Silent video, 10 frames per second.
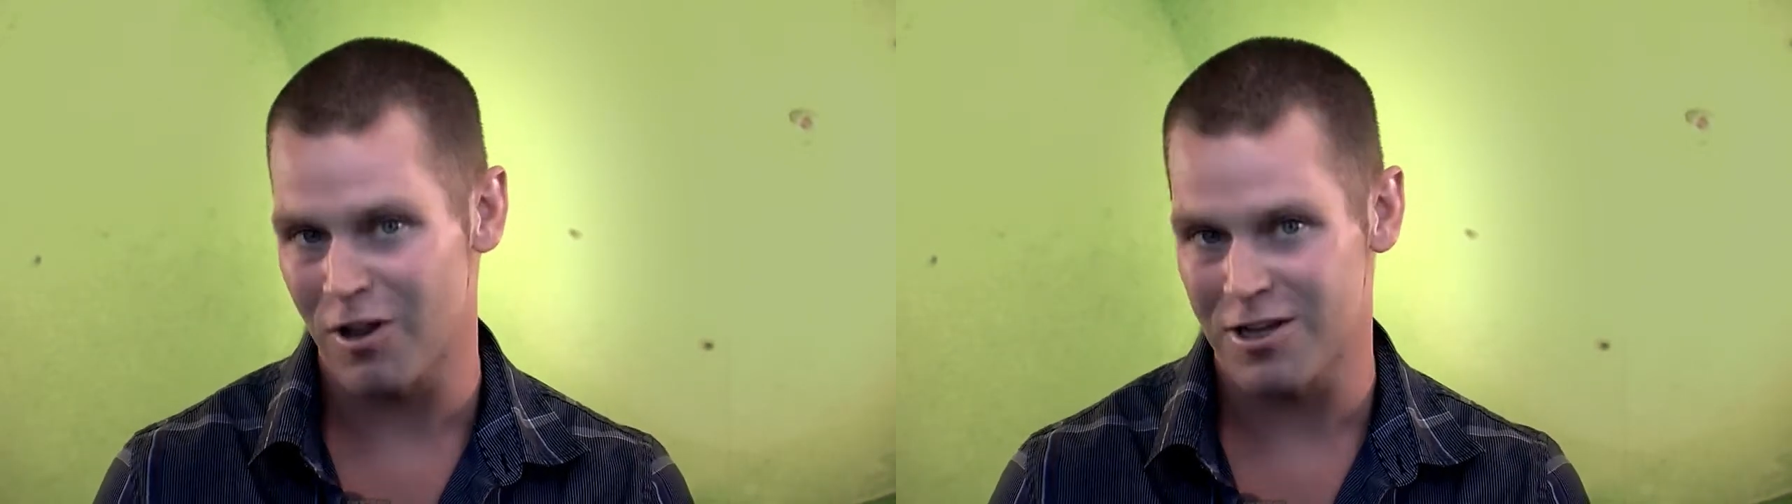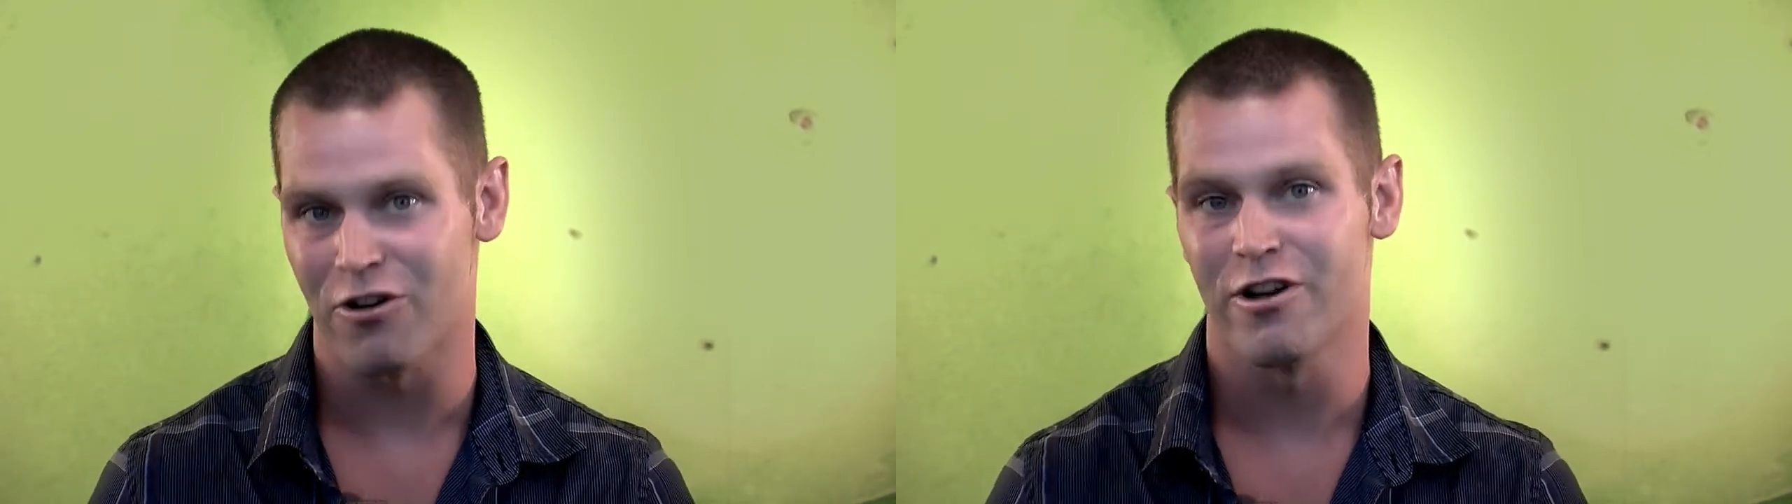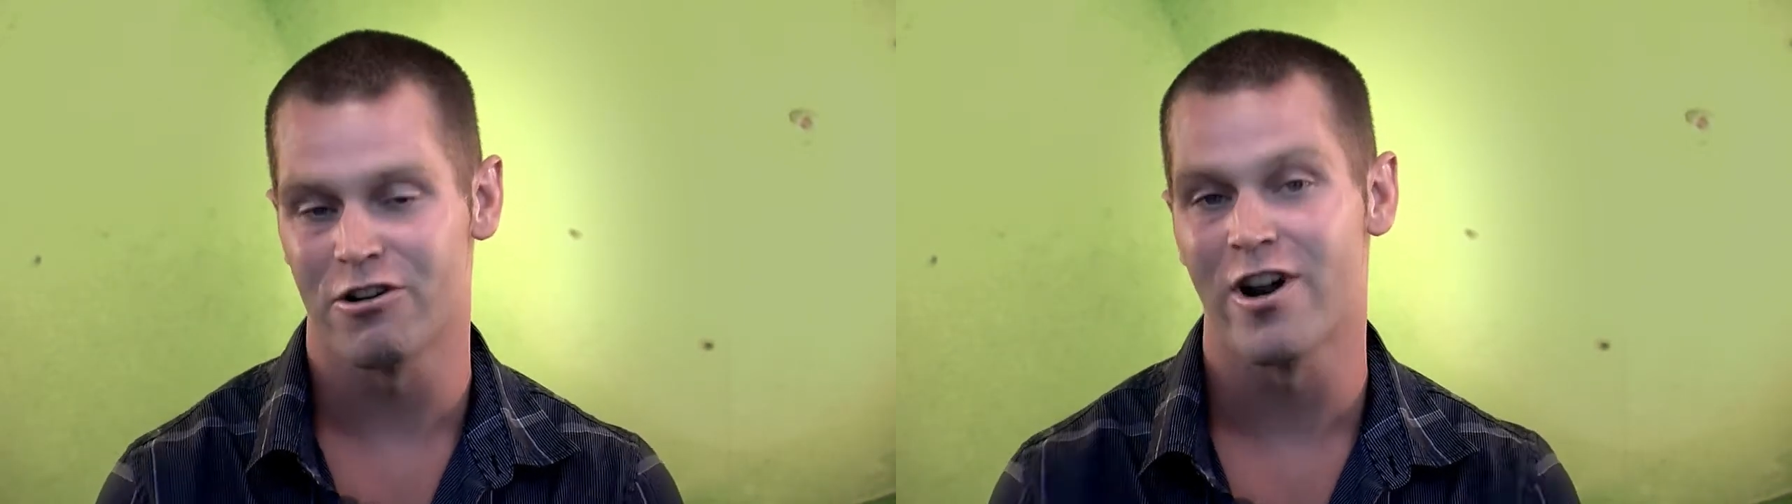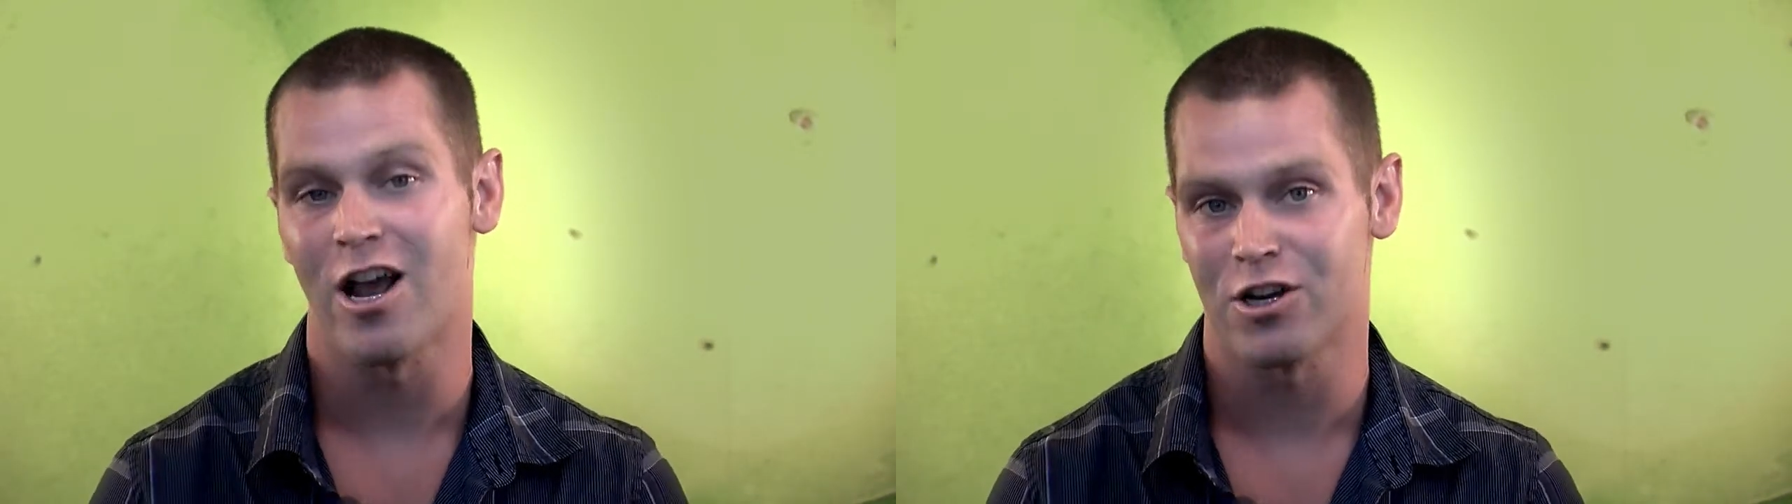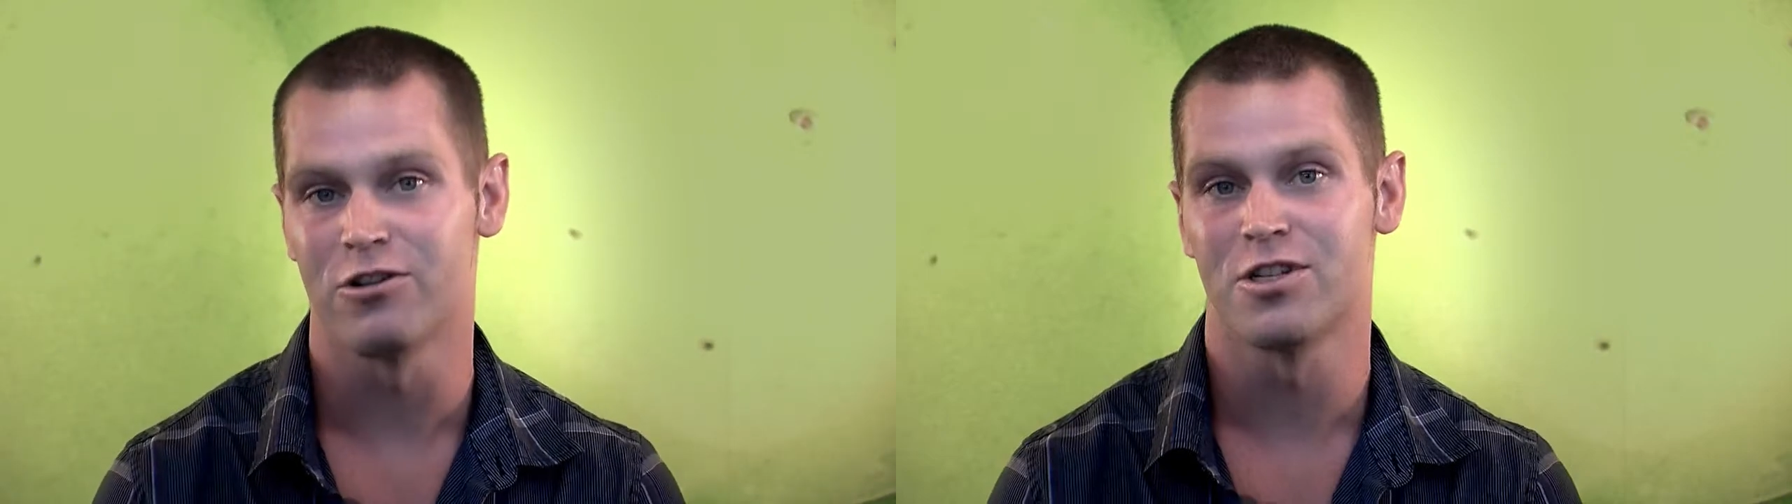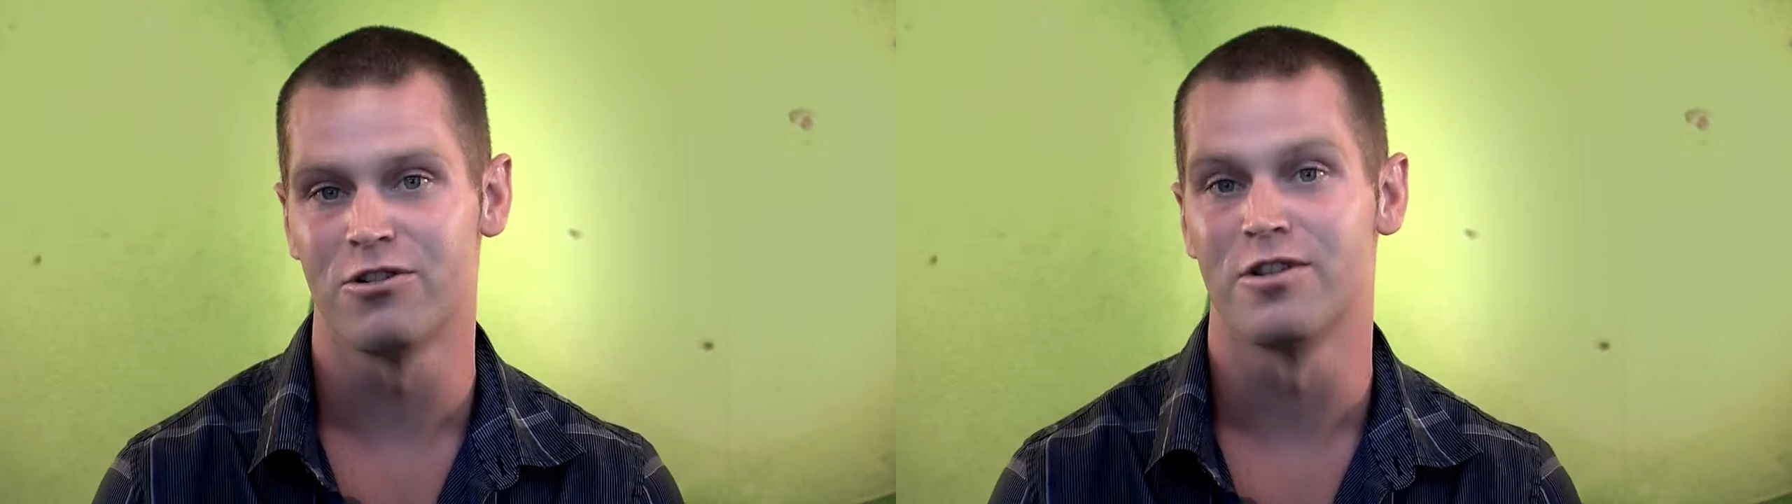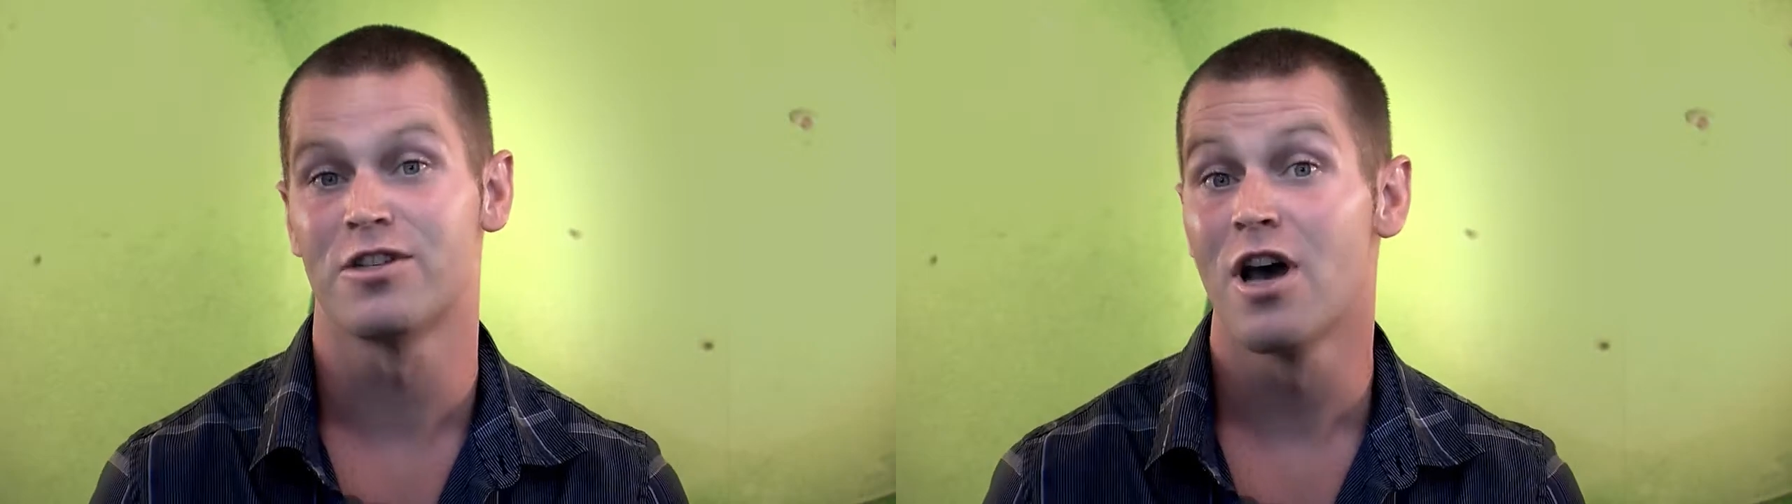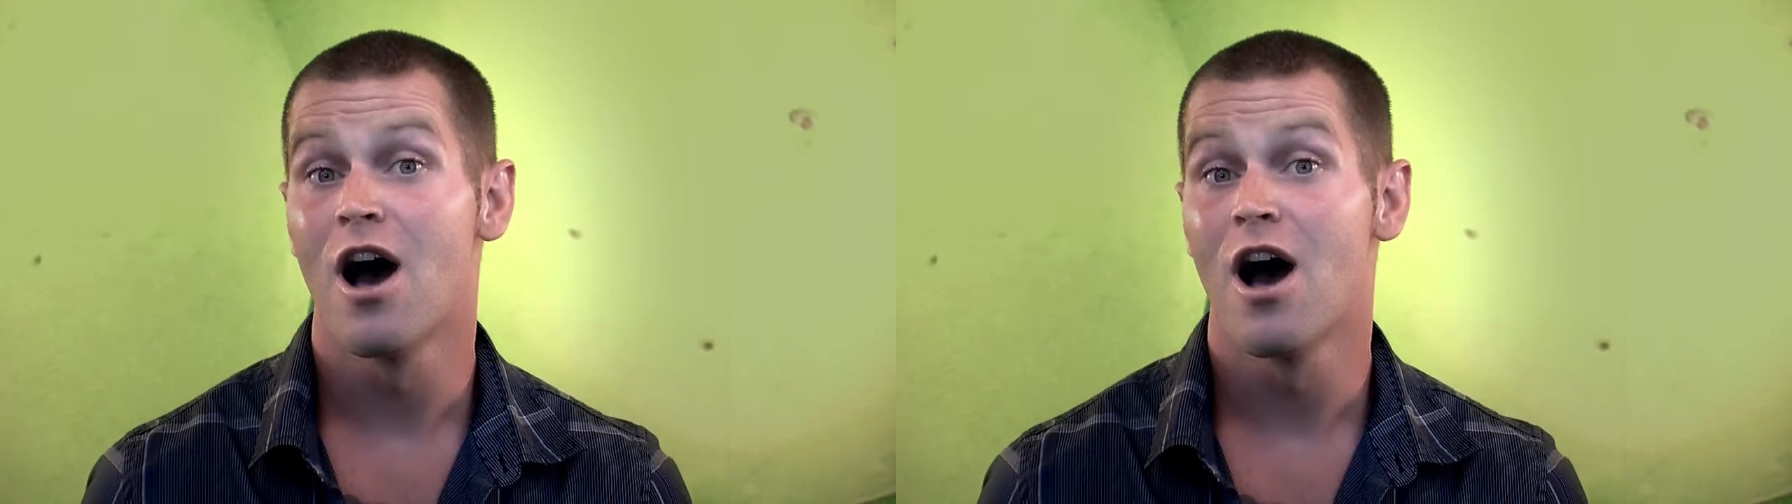as our international students